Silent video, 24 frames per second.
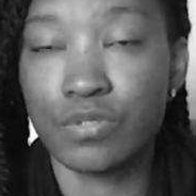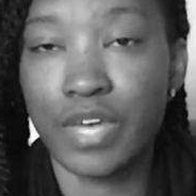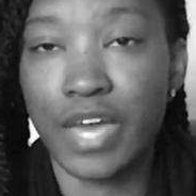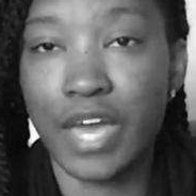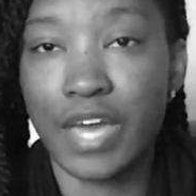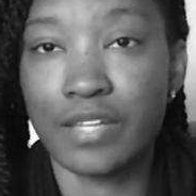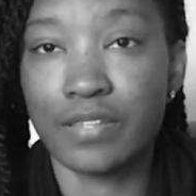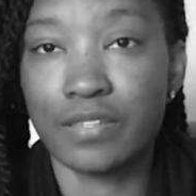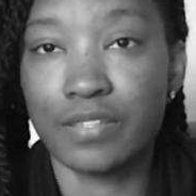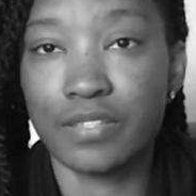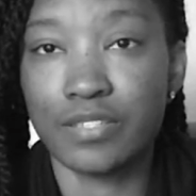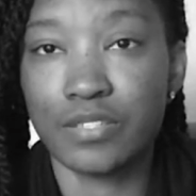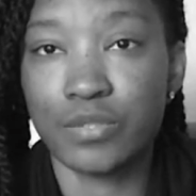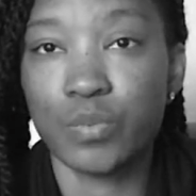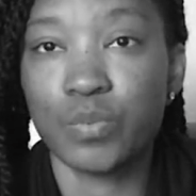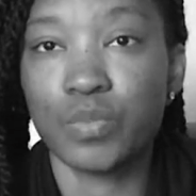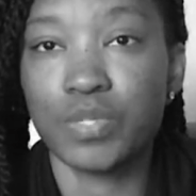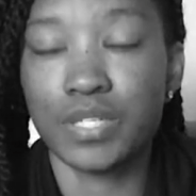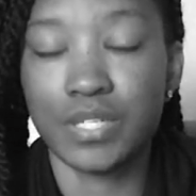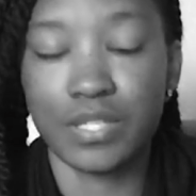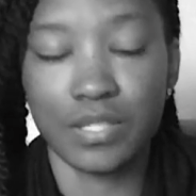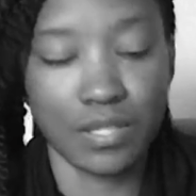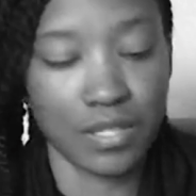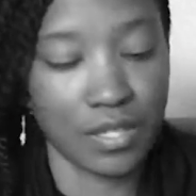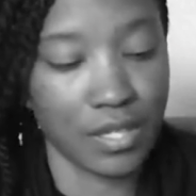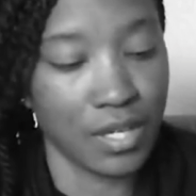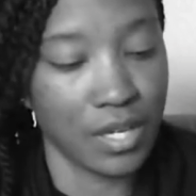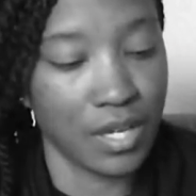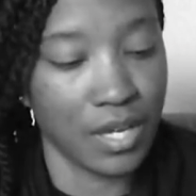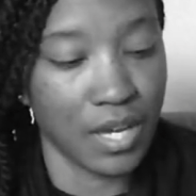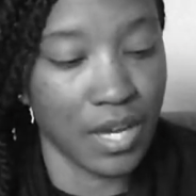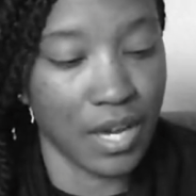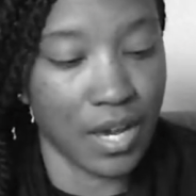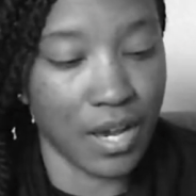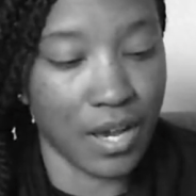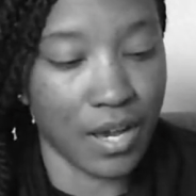that this week,
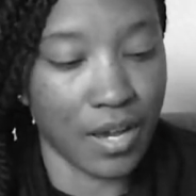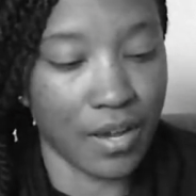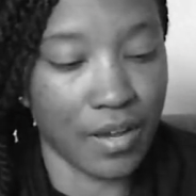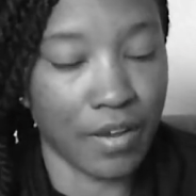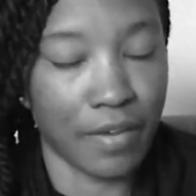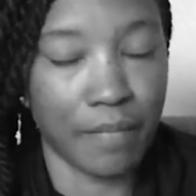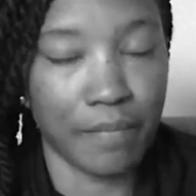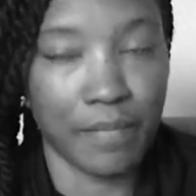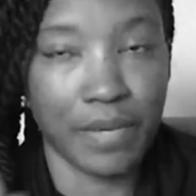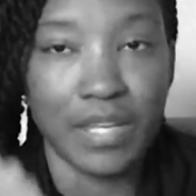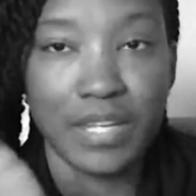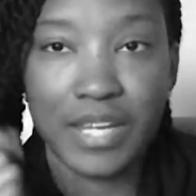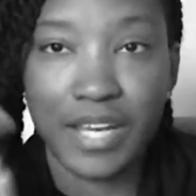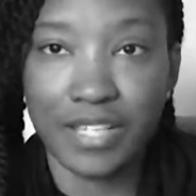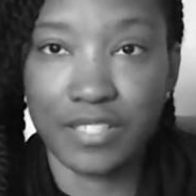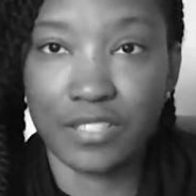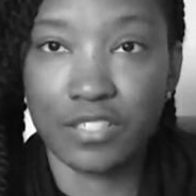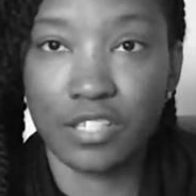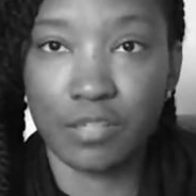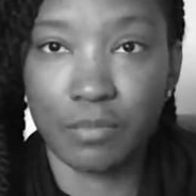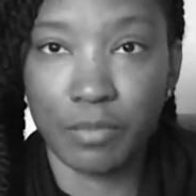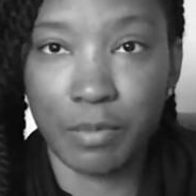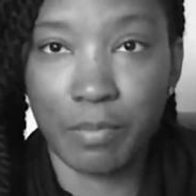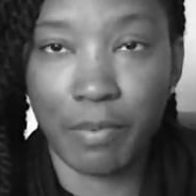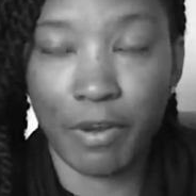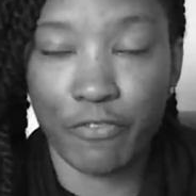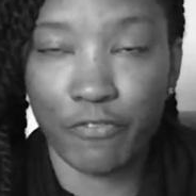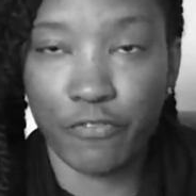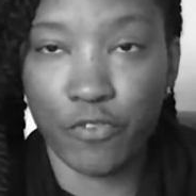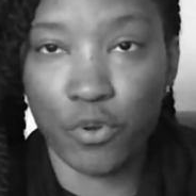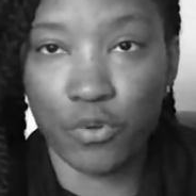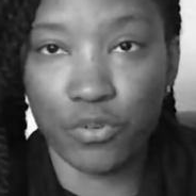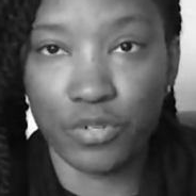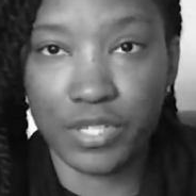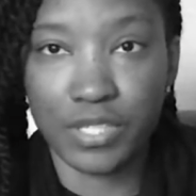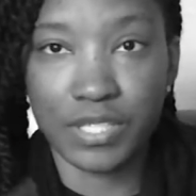and that's going to be my
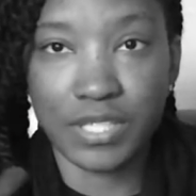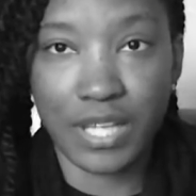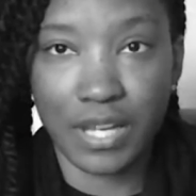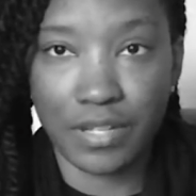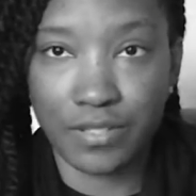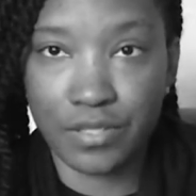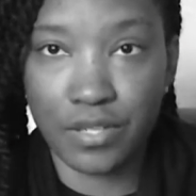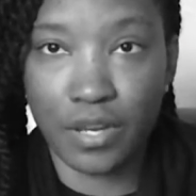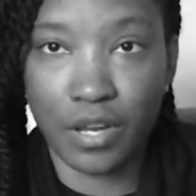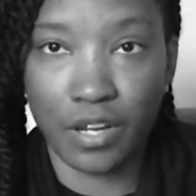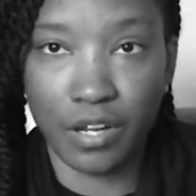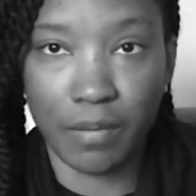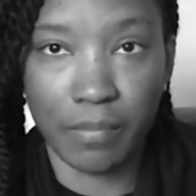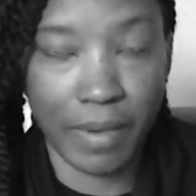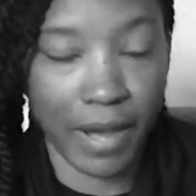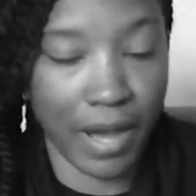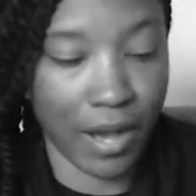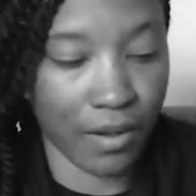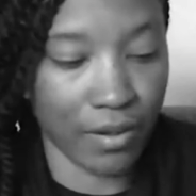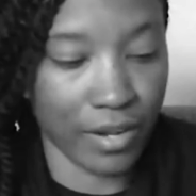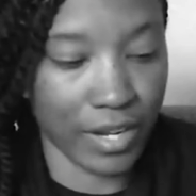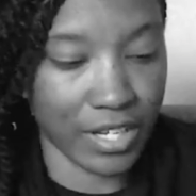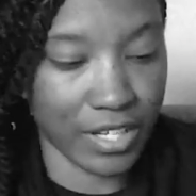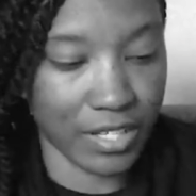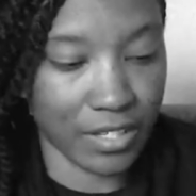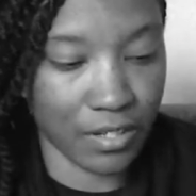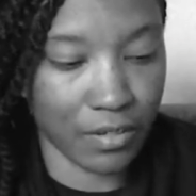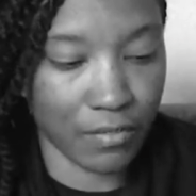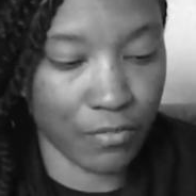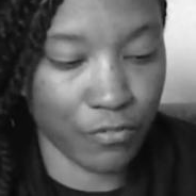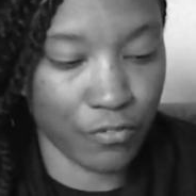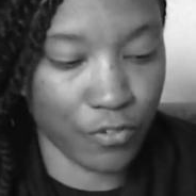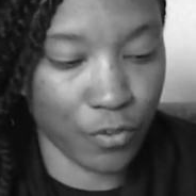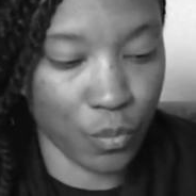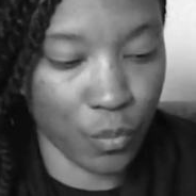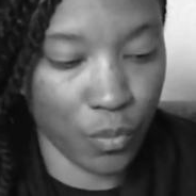focus. I'll talk about
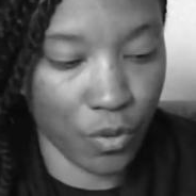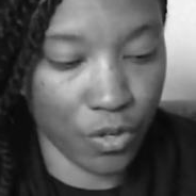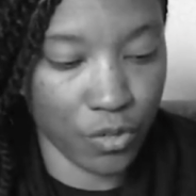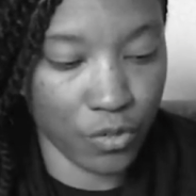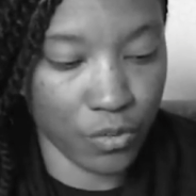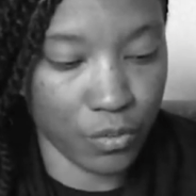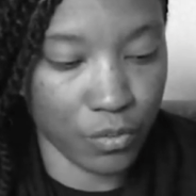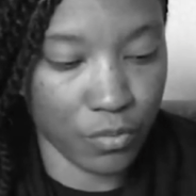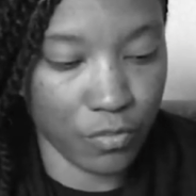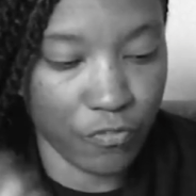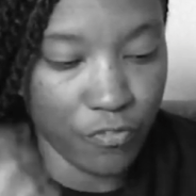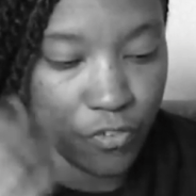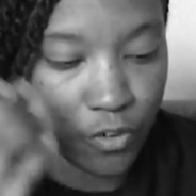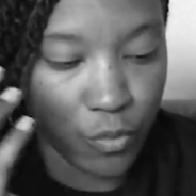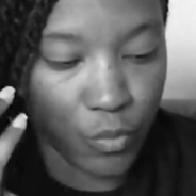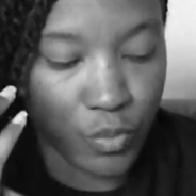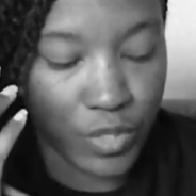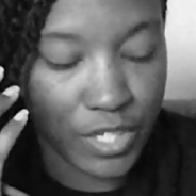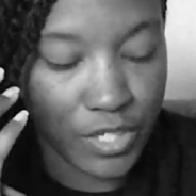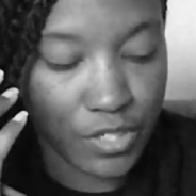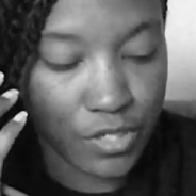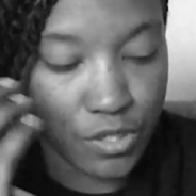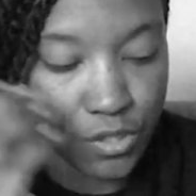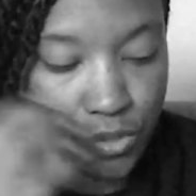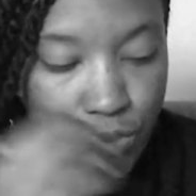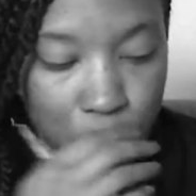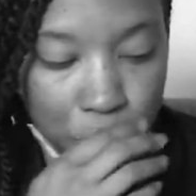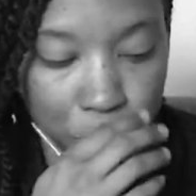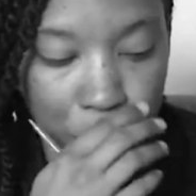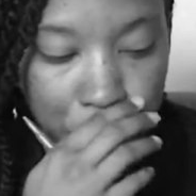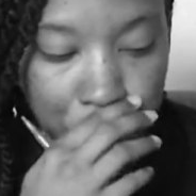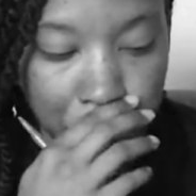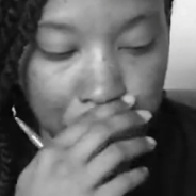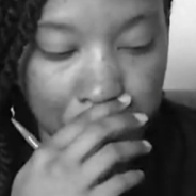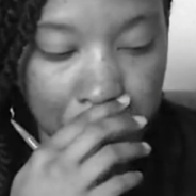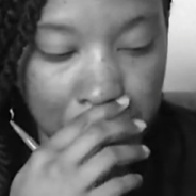for week 2.
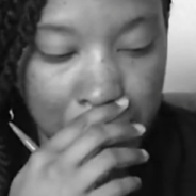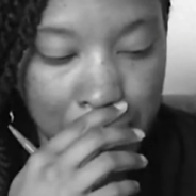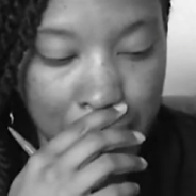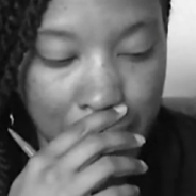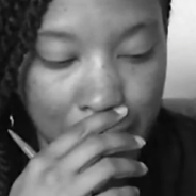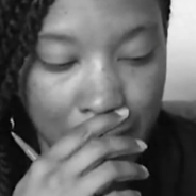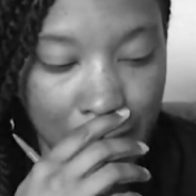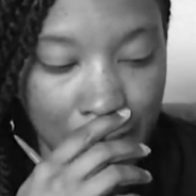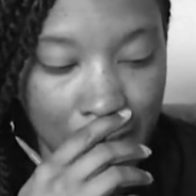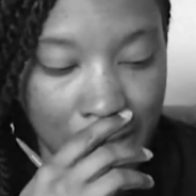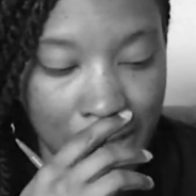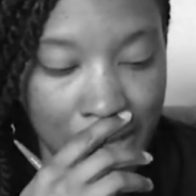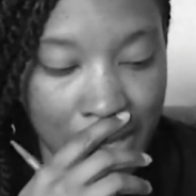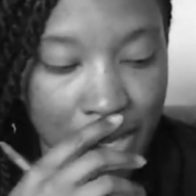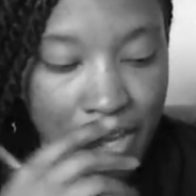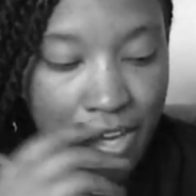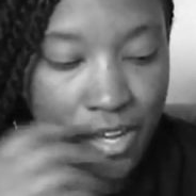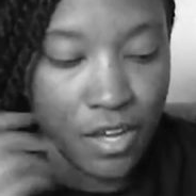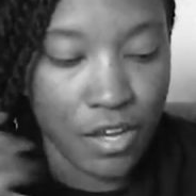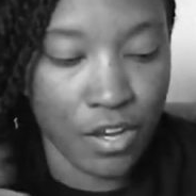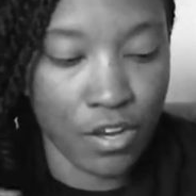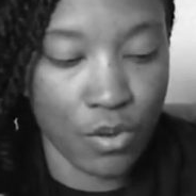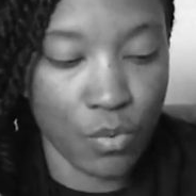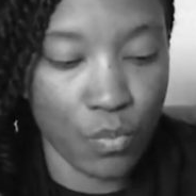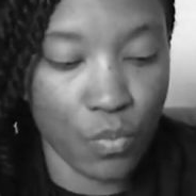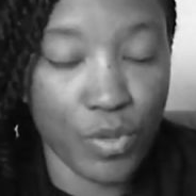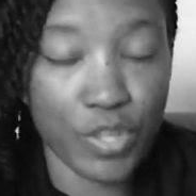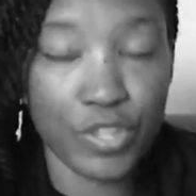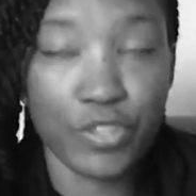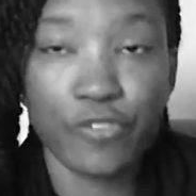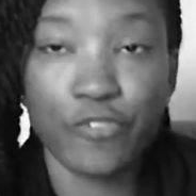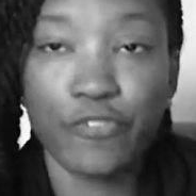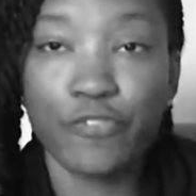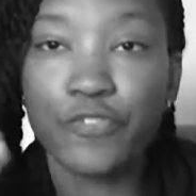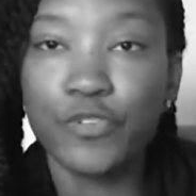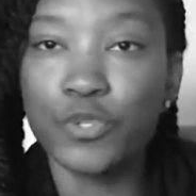With
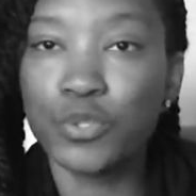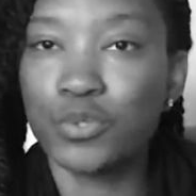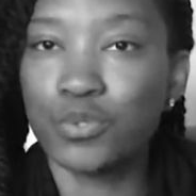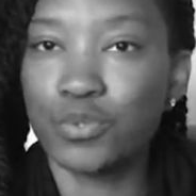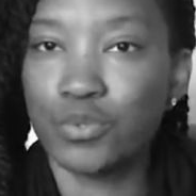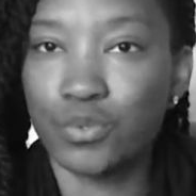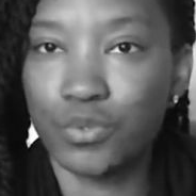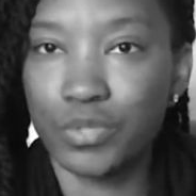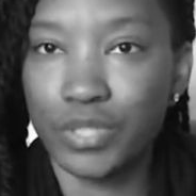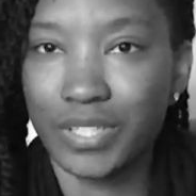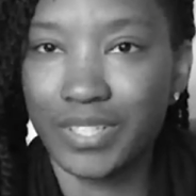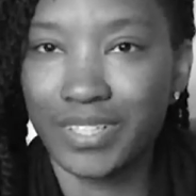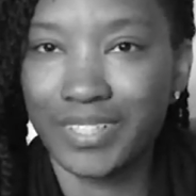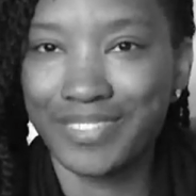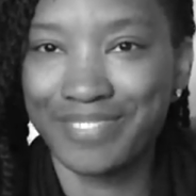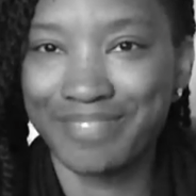food,